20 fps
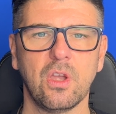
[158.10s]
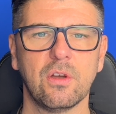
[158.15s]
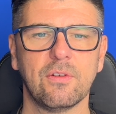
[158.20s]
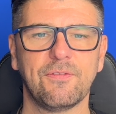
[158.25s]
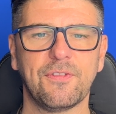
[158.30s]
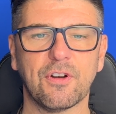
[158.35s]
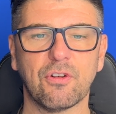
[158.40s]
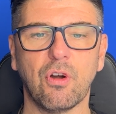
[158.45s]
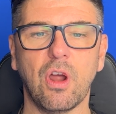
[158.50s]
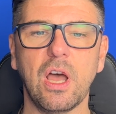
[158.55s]

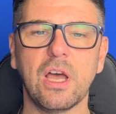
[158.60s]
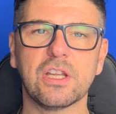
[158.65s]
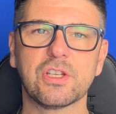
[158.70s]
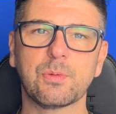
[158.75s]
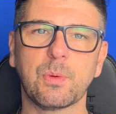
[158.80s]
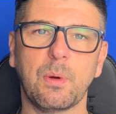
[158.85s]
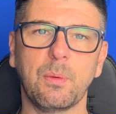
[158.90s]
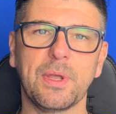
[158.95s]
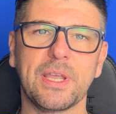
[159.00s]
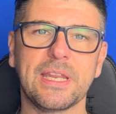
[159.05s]
For us,
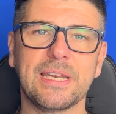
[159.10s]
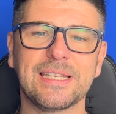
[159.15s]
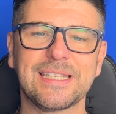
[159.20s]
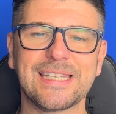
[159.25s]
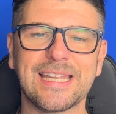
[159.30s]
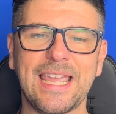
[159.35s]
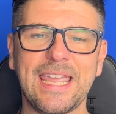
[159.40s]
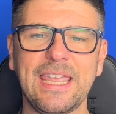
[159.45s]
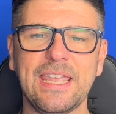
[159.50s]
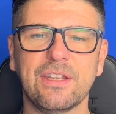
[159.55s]
what we're going to
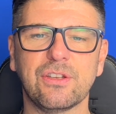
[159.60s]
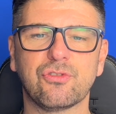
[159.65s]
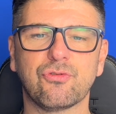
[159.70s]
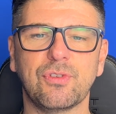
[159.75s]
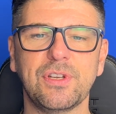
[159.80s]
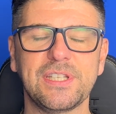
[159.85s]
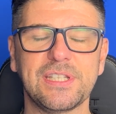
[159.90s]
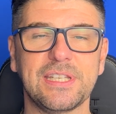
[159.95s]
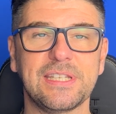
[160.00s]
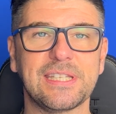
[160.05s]
say is
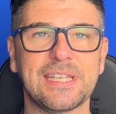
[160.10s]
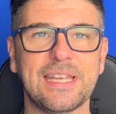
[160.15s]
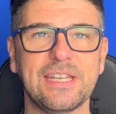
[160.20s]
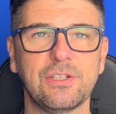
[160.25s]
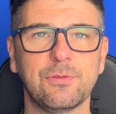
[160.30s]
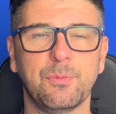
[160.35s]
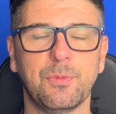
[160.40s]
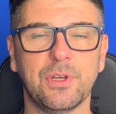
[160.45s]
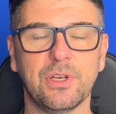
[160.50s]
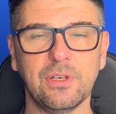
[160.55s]
risk
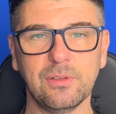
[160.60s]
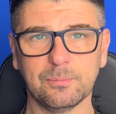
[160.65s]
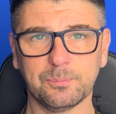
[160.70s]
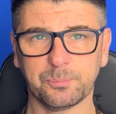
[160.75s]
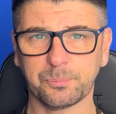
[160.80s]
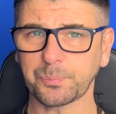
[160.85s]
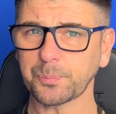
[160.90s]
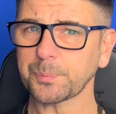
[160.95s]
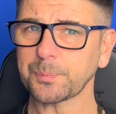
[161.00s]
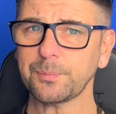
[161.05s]
assessment.
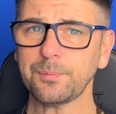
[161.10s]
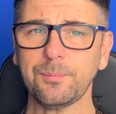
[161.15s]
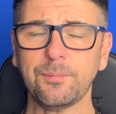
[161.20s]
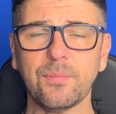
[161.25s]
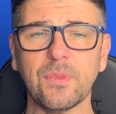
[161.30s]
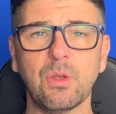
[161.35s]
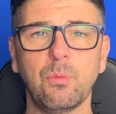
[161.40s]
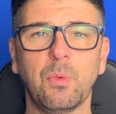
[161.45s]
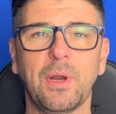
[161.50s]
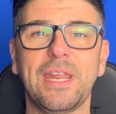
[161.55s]

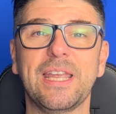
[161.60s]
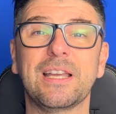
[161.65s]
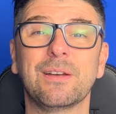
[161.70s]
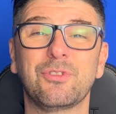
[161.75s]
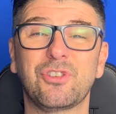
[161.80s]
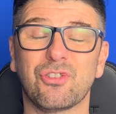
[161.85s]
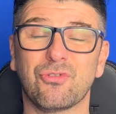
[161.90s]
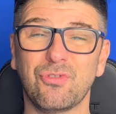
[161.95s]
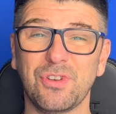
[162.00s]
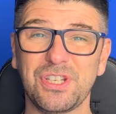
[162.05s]
When it
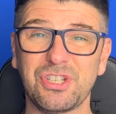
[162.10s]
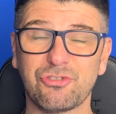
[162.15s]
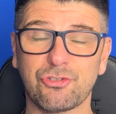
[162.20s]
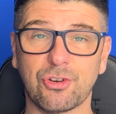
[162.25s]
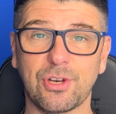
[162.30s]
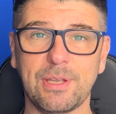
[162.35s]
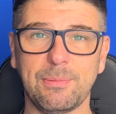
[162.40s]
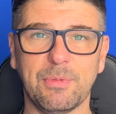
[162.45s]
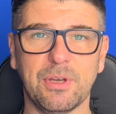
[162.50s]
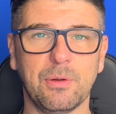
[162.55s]
comes to risk
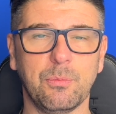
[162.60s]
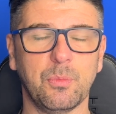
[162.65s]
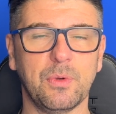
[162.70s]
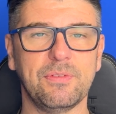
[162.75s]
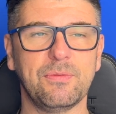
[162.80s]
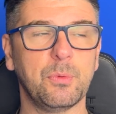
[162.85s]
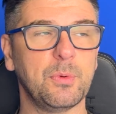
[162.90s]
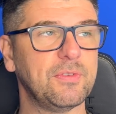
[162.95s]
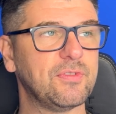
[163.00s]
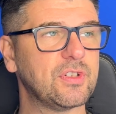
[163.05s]
treatment,
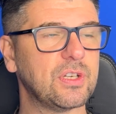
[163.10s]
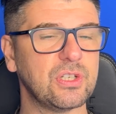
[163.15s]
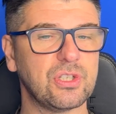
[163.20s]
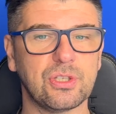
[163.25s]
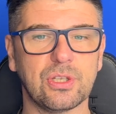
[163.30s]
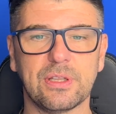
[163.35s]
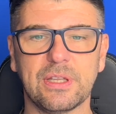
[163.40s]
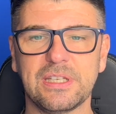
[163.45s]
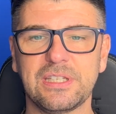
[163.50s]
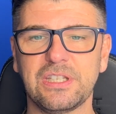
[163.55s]
we've, we've
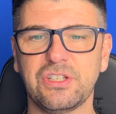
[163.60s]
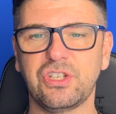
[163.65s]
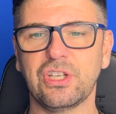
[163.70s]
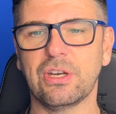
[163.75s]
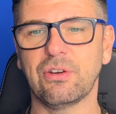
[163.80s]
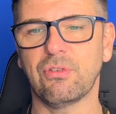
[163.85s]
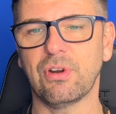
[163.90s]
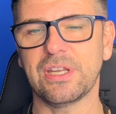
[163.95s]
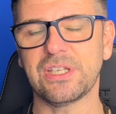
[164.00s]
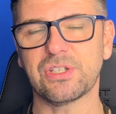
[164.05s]
touched on this, it
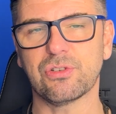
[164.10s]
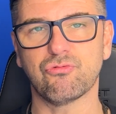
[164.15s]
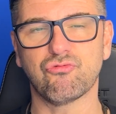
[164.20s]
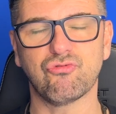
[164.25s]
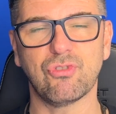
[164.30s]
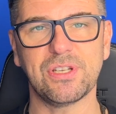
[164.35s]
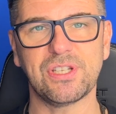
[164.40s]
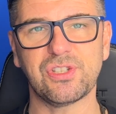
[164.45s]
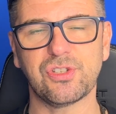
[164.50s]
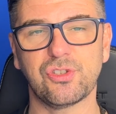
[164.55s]
generates a
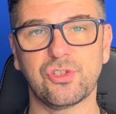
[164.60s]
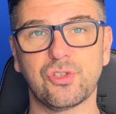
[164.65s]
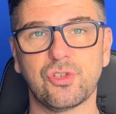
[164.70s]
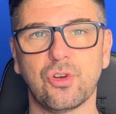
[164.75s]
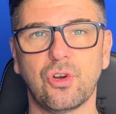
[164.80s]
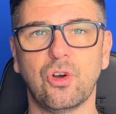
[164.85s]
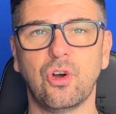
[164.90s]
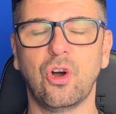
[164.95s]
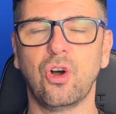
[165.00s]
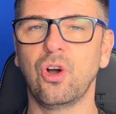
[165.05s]
risk
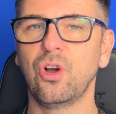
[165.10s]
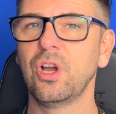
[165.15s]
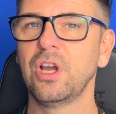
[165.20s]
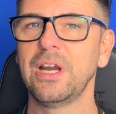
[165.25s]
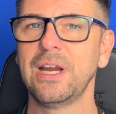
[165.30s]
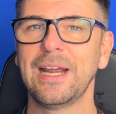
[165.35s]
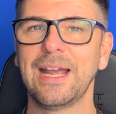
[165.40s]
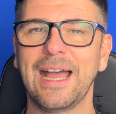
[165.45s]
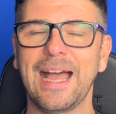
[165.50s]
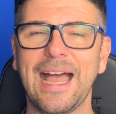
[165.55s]
score.
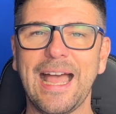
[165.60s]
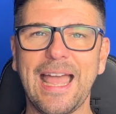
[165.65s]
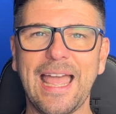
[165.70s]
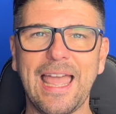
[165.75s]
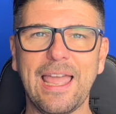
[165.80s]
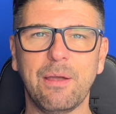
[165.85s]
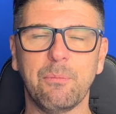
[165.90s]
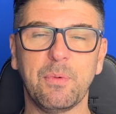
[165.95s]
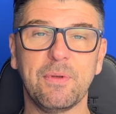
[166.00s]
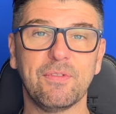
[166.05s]

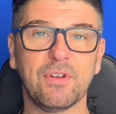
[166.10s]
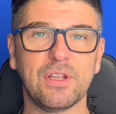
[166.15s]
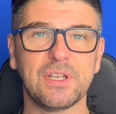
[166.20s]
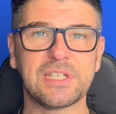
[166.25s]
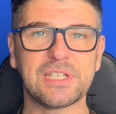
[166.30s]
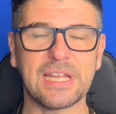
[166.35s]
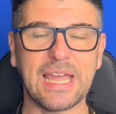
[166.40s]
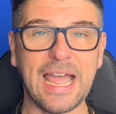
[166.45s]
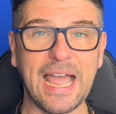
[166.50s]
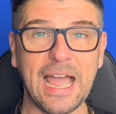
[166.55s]
Uh, we've
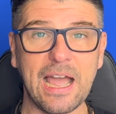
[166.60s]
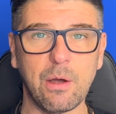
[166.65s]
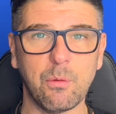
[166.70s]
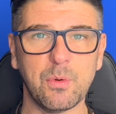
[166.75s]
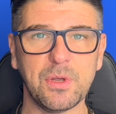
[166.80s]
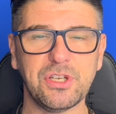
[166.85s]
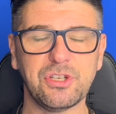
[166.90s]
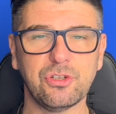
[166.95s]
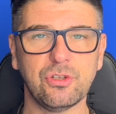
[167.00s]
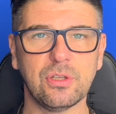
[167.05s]
looked at how
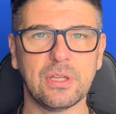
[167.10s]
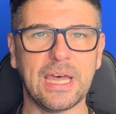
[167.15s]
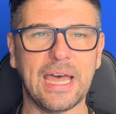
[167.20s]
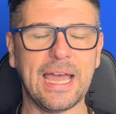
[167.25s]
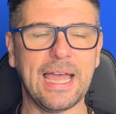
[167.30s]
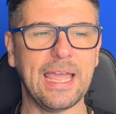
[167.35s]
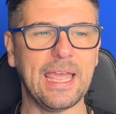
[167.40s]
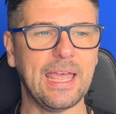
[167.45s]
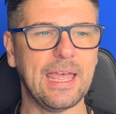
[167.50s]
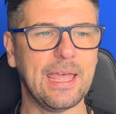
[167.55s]
we do
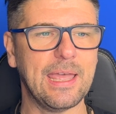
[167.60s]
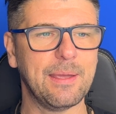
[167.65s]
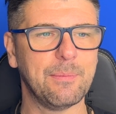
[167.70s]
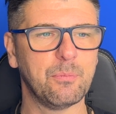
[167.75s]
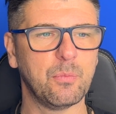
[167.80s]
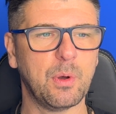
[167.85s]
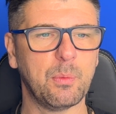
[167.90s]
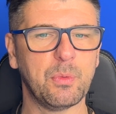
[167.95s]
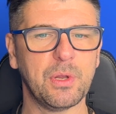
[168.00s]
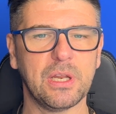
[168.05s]
that
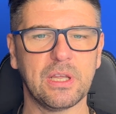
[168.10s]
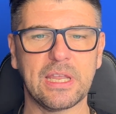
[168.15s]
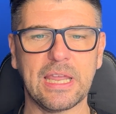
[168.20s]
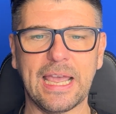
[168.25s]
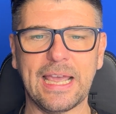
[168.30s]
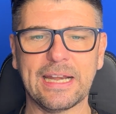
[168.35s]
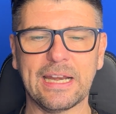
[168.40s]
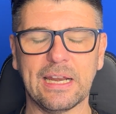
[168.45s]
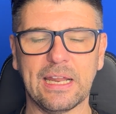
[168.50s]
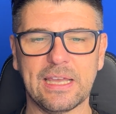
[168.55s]
um, when we look at
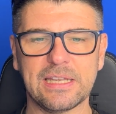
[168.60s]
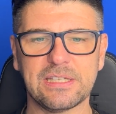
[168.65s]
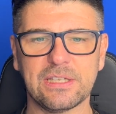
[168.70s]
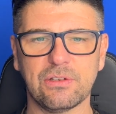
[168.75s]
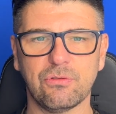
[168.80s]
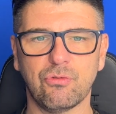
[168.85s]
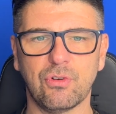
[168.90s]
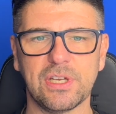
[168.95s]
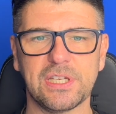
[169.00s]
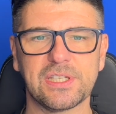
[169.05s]

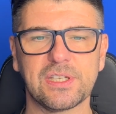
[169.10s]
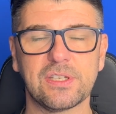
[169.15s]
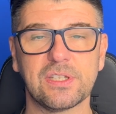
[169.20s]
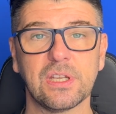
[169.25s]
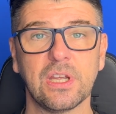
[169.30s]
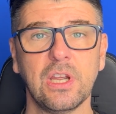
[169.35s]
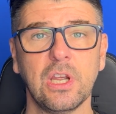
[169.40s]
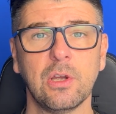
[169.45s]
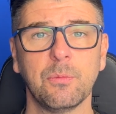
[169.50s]
analysing risks.